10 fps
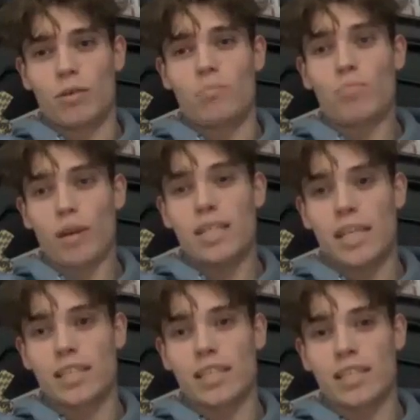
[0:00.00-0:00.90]
but pretty
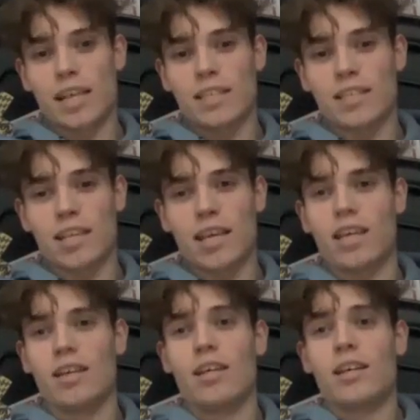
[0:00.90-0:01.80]
decent
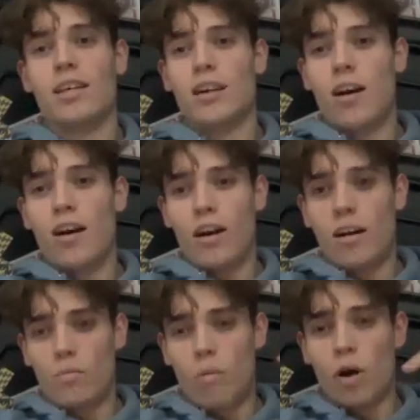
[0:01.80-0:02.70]
intensity,
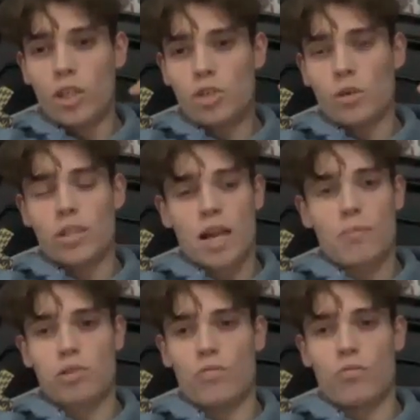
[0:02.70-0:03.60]
my joints
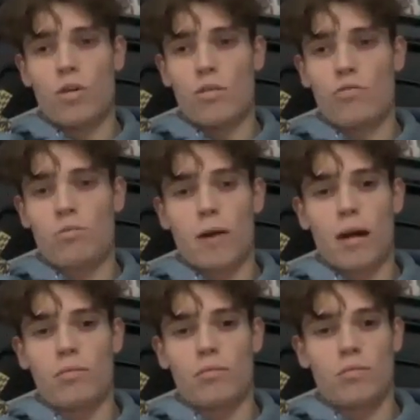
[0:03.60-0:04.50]
absolutely ruined from
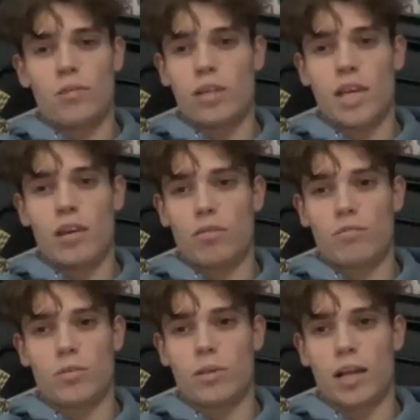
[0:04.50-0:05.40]
about a year of
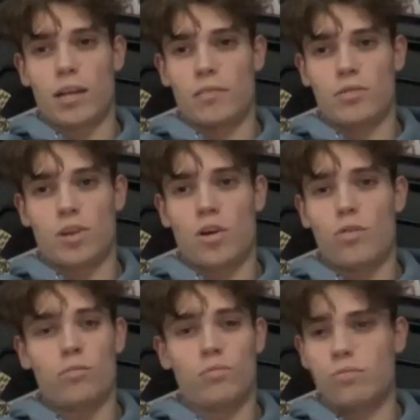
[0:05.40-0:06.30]
doing that.
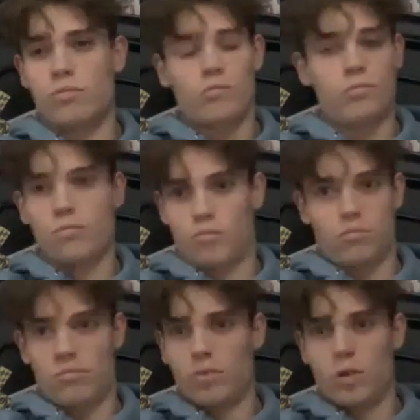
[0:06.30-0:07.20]
So,
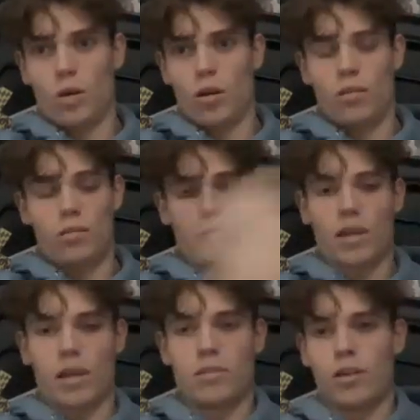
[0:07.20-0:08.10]
well,
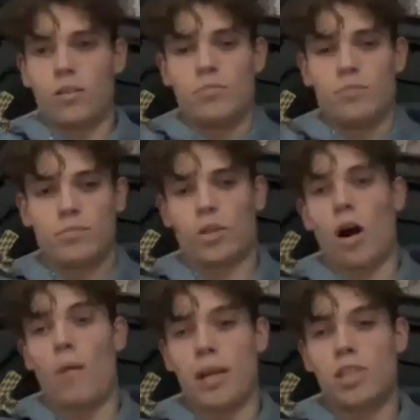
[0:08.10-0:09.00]
yeah, no.
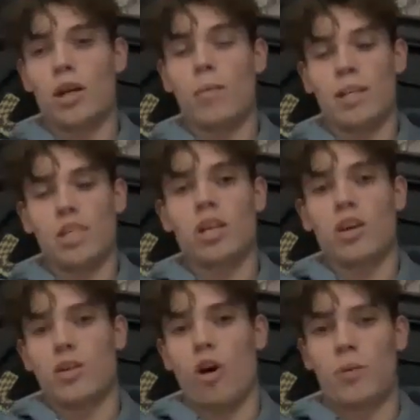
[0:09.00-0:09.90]
So I'm actually going to
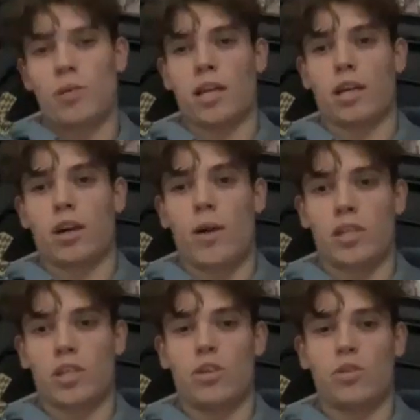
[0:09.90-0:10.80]
go the opposite and go
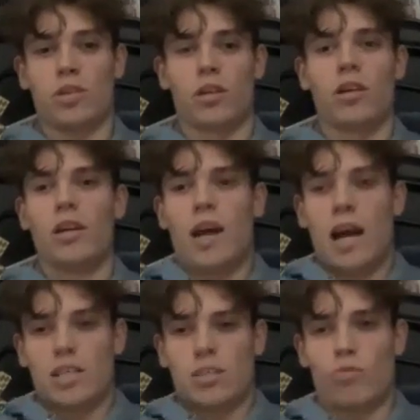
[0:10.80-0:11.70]
execution
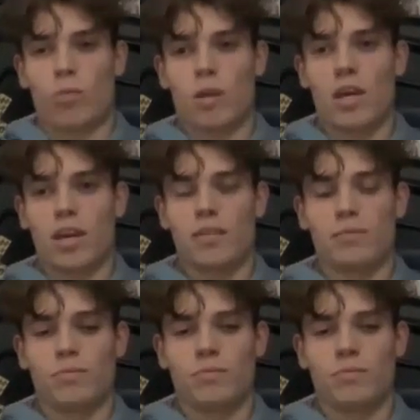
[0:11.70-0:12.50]
as the ROM king.